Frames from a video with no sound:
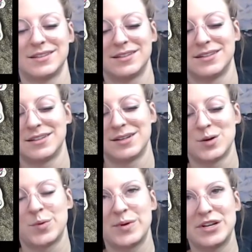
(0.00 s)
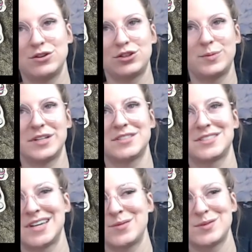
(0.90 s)
But my YouTube
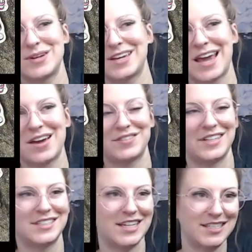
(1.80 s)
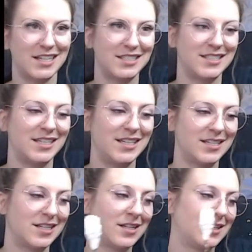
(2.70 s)
is same as my caffeine, Taytayski.
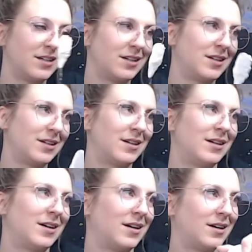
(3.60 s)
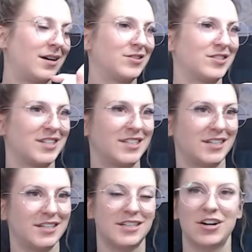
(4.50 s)
I'm gonna say
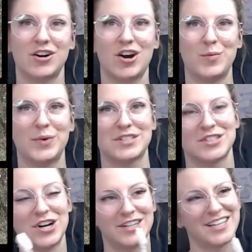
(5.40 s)
taytayski.com, but it's not.